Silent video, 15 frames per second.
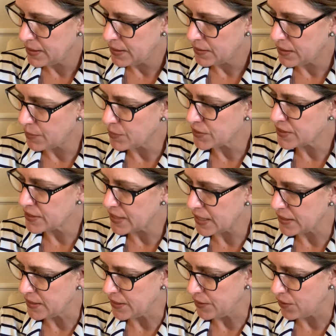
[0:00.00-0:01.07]
They were
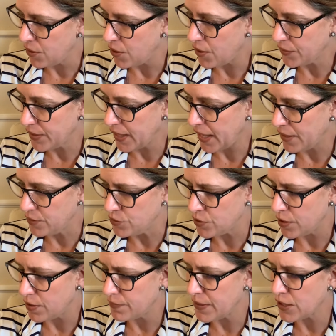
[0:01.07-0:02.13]
standing on the edge
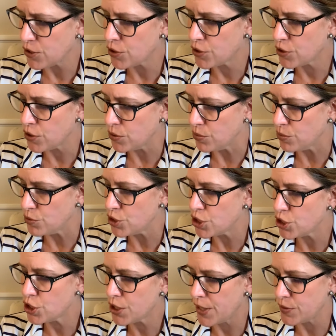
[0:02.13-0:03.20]
of a huge
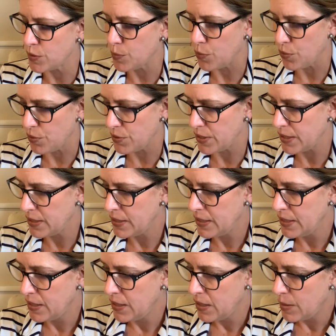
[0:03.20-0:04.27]
chessboard.
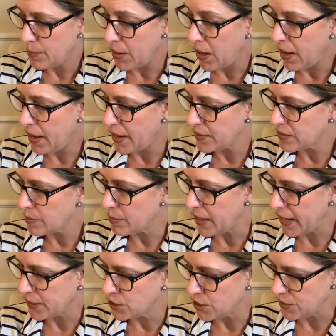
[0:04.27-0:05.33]
Behind the
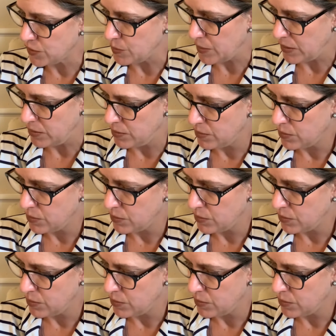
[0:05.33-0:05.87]
black chessmen,